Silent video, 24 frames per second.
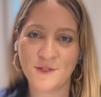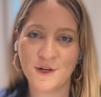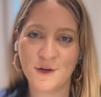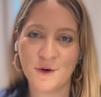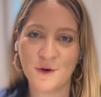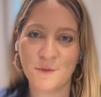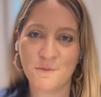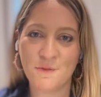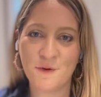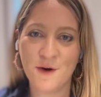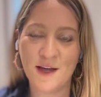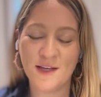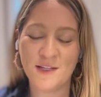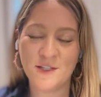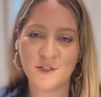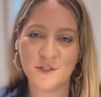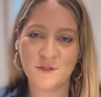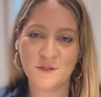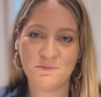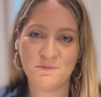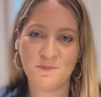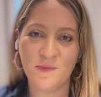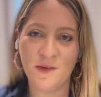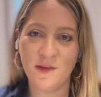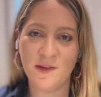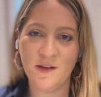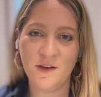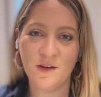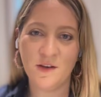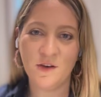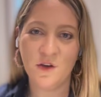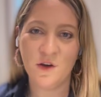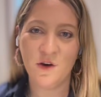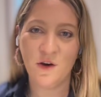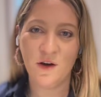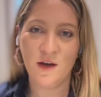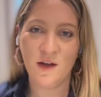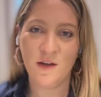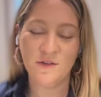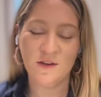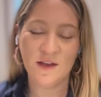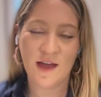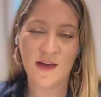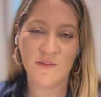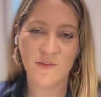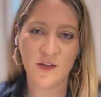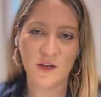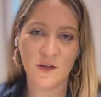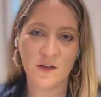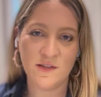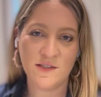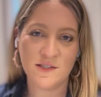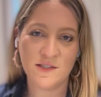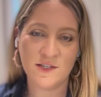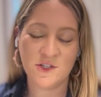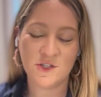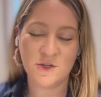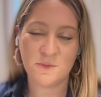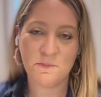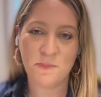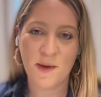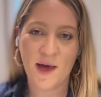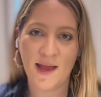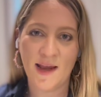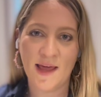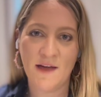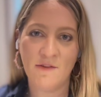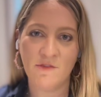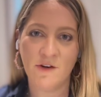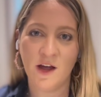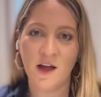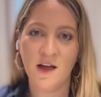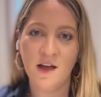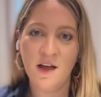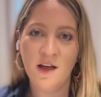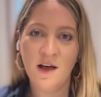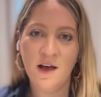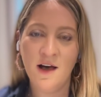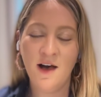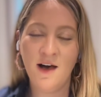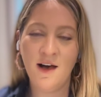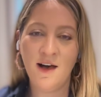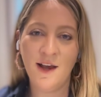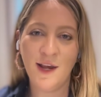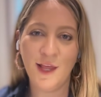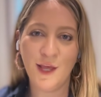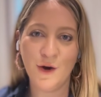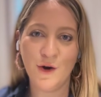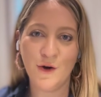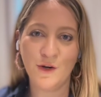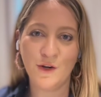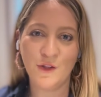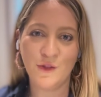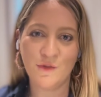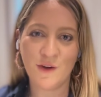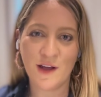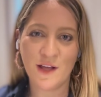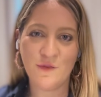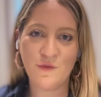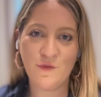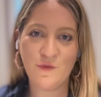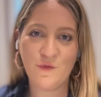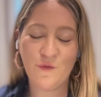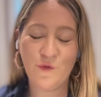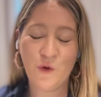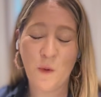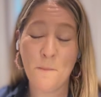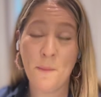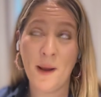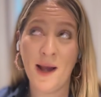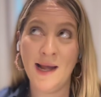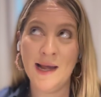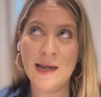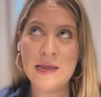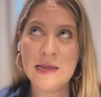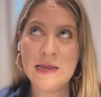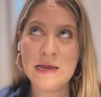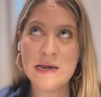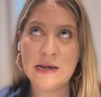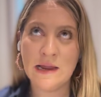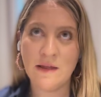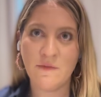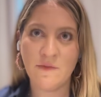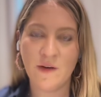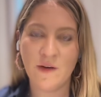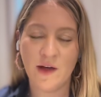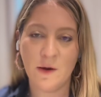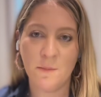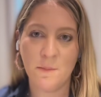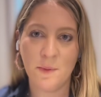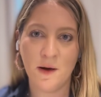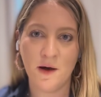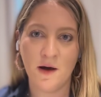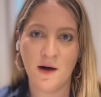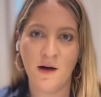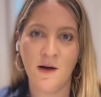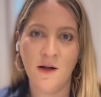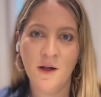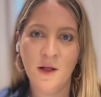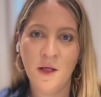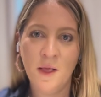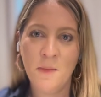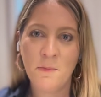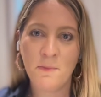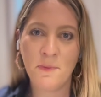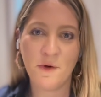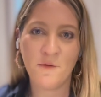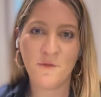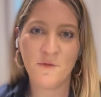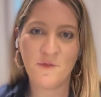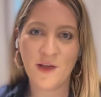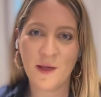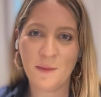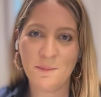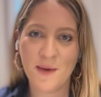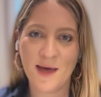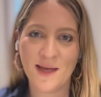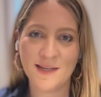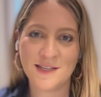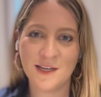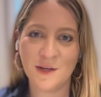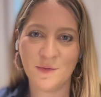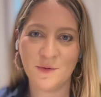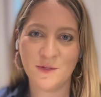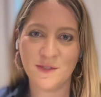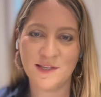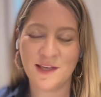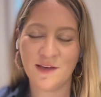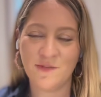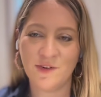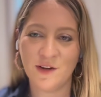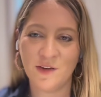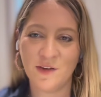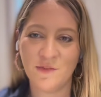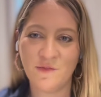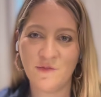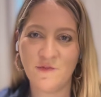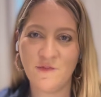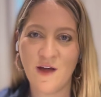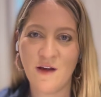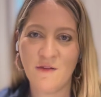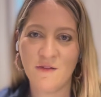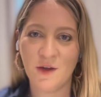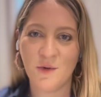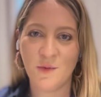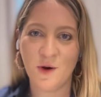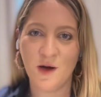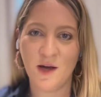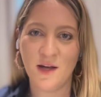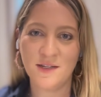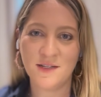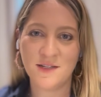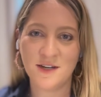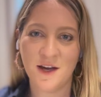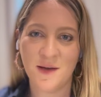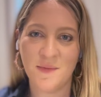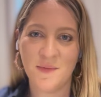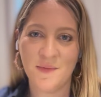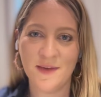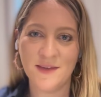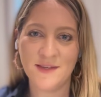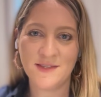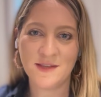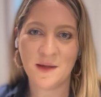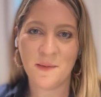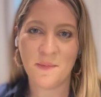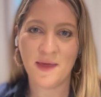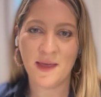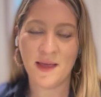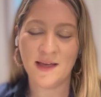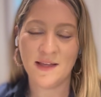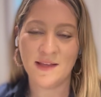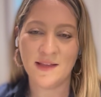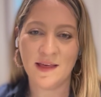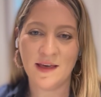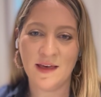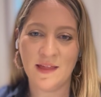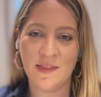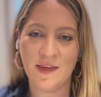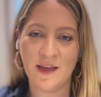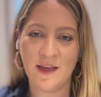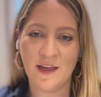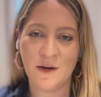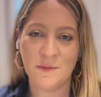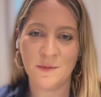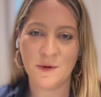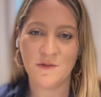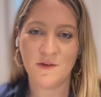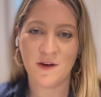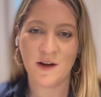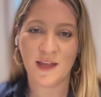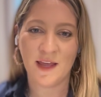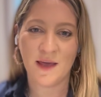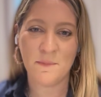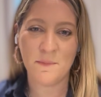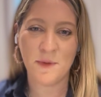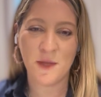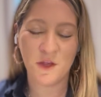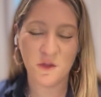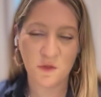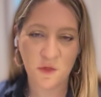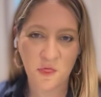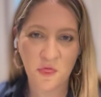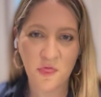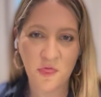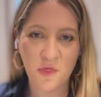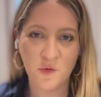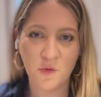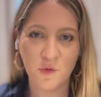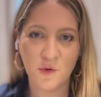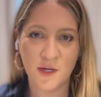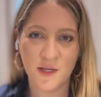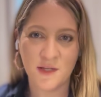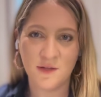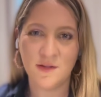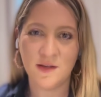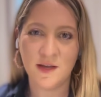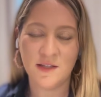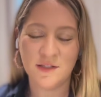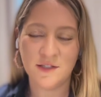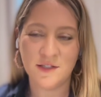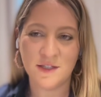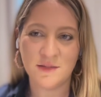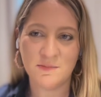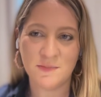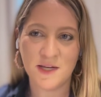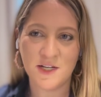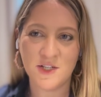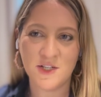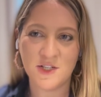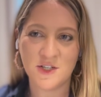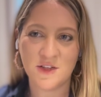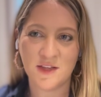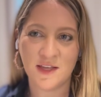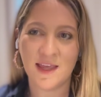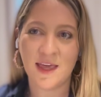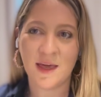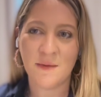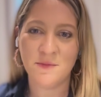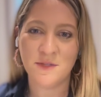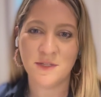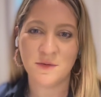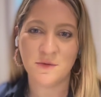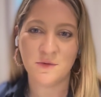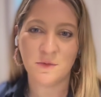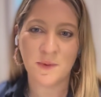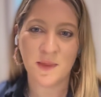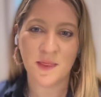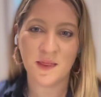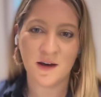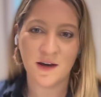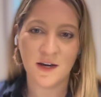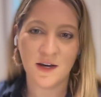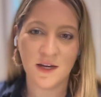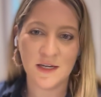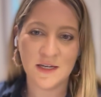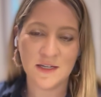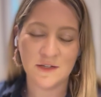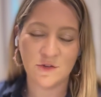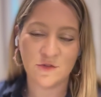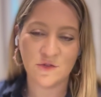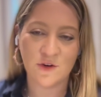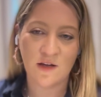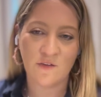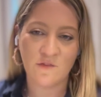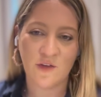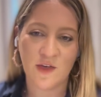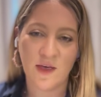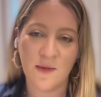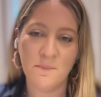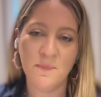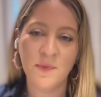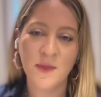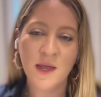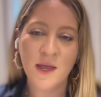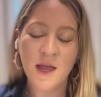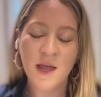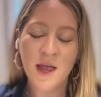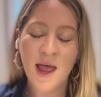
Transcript: Lompress just not having such a bad error early on, and the race completely fell apart. But Phlegmatic was given a very quiet time. There's something that they're going to be running in, but you'd have thought, as you mentioned, that Kempton would be the ideal track for him.